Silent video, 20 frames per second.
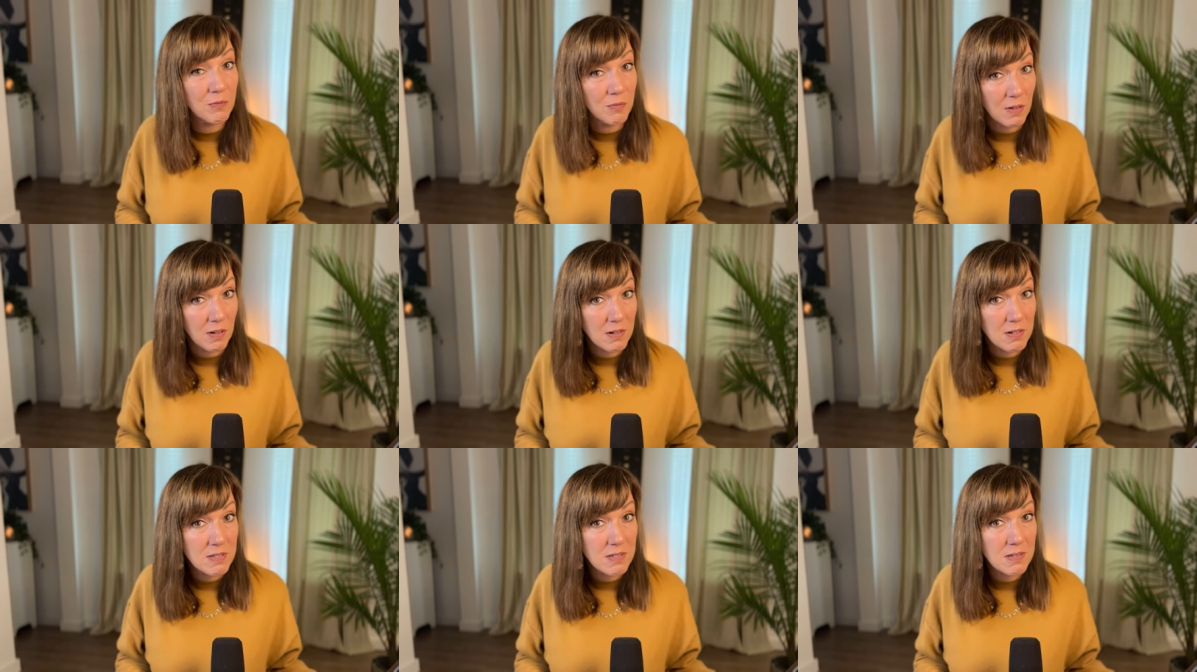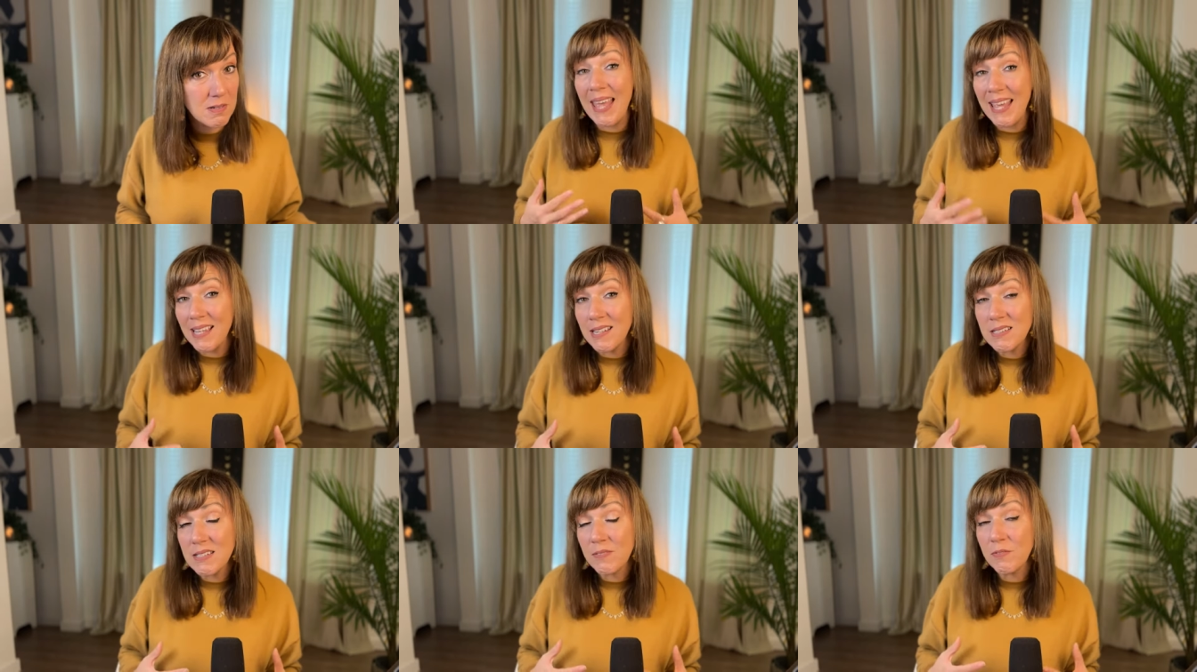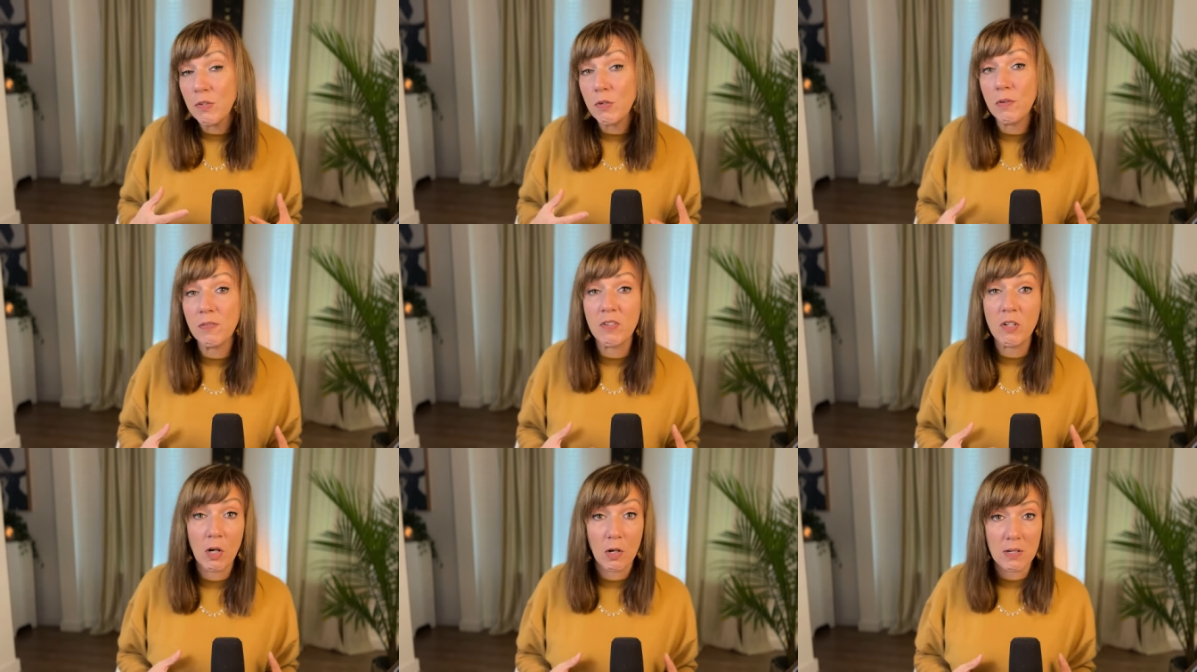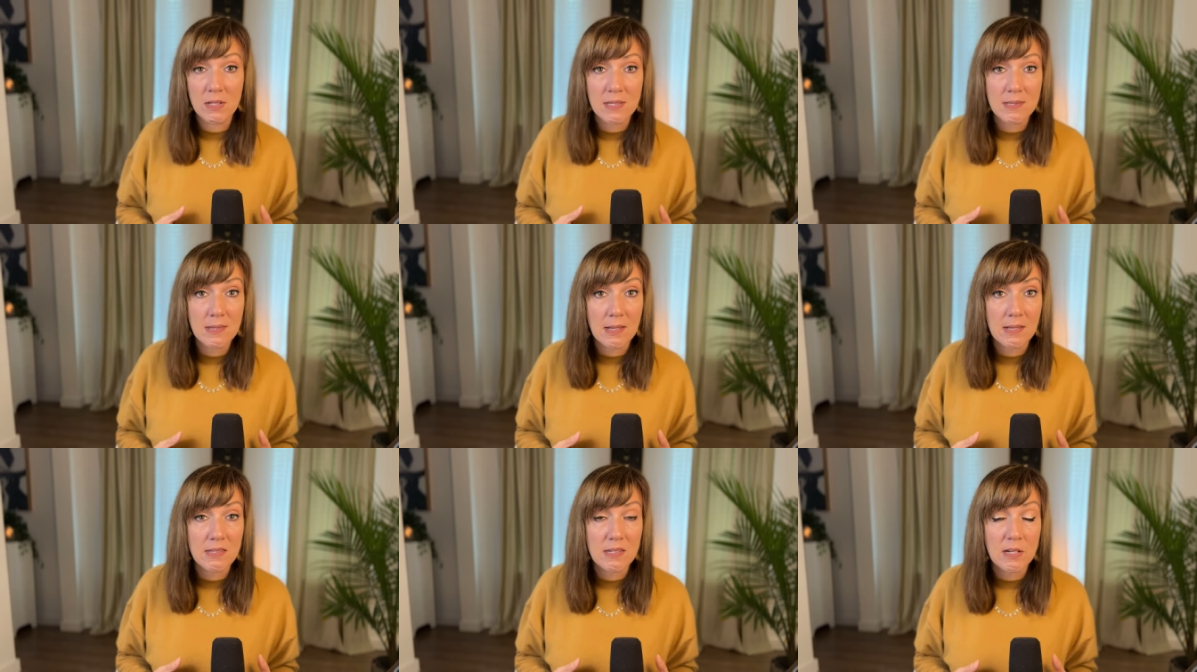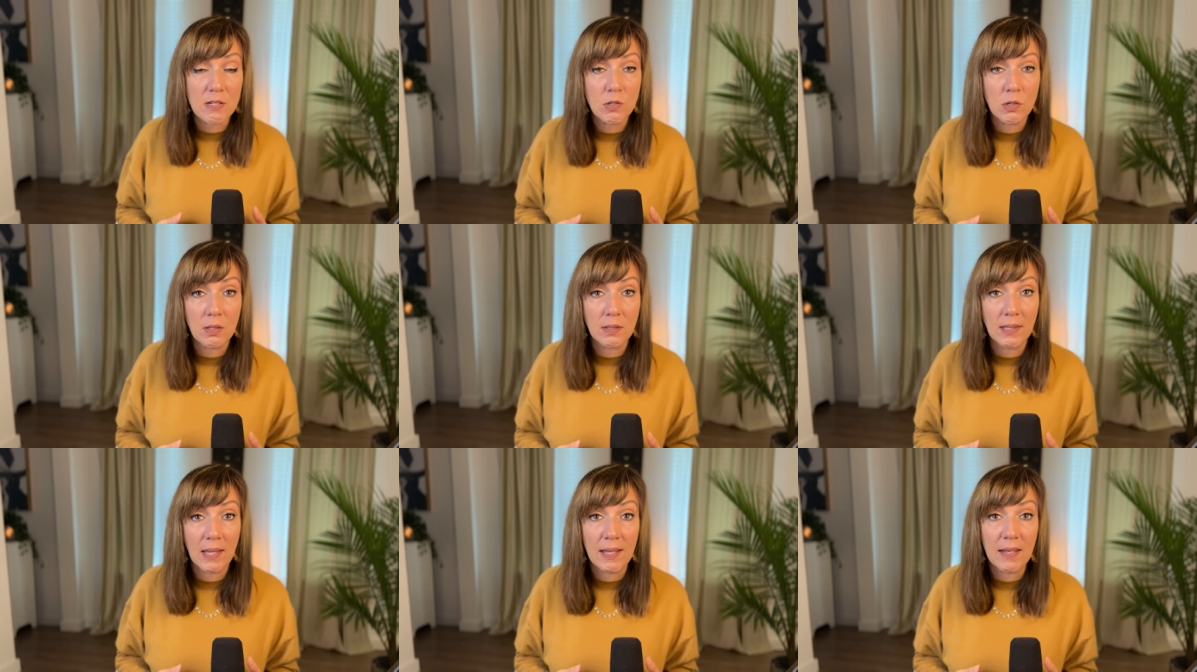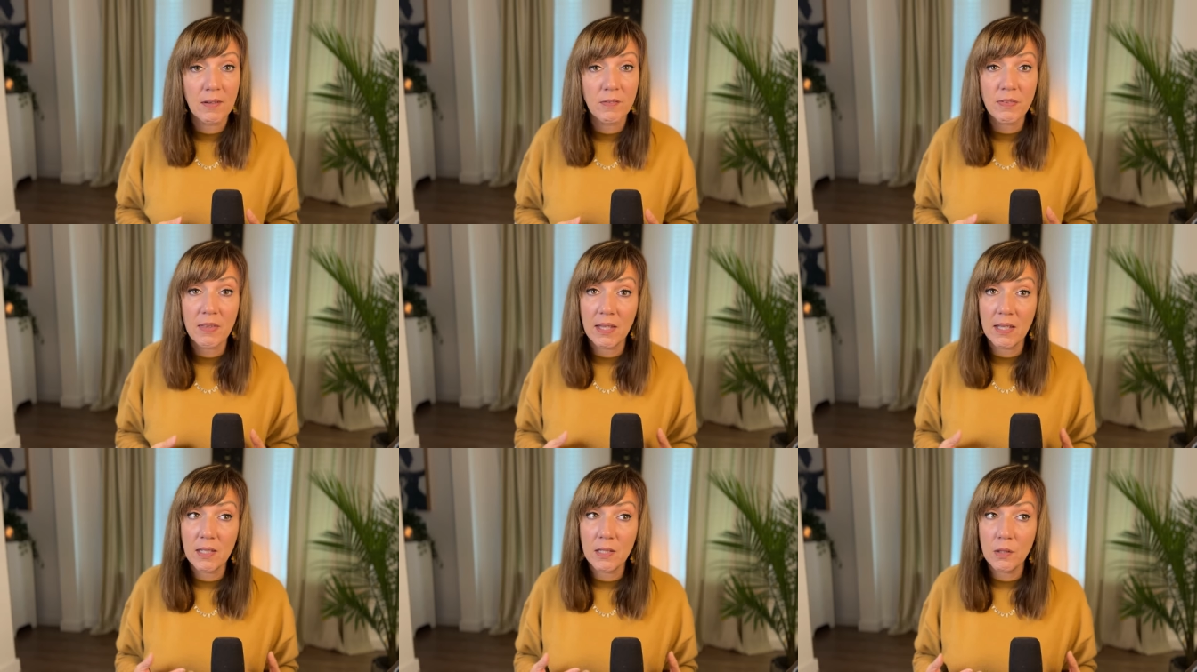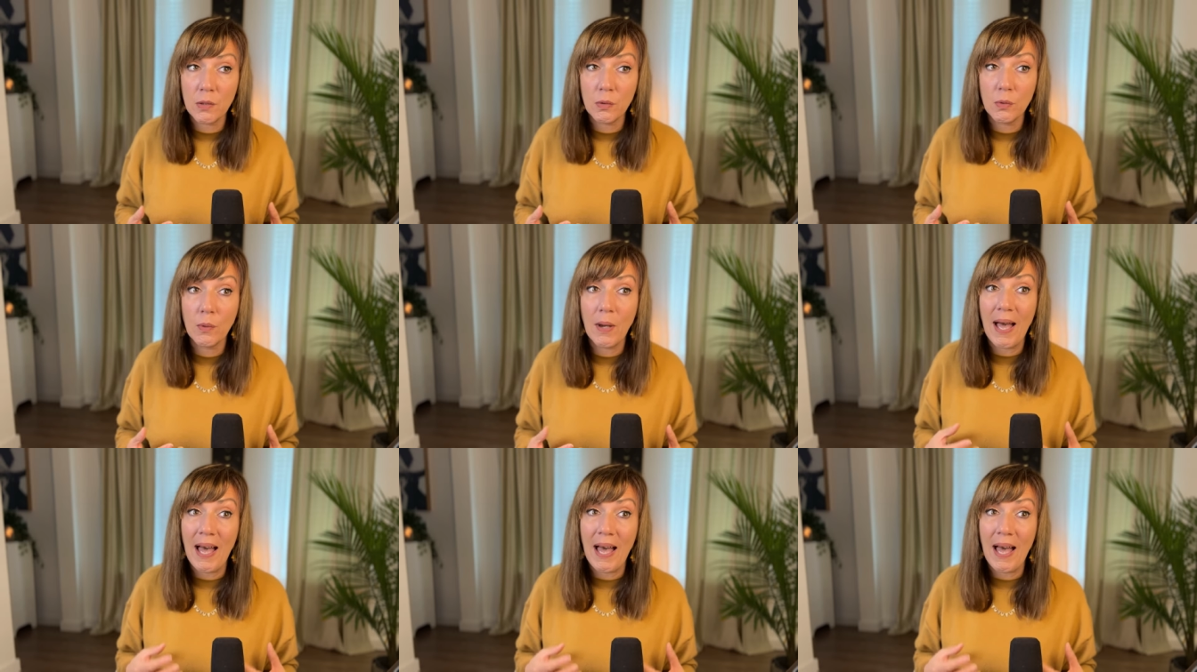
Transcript: first. And if you have a narcissist in your life that you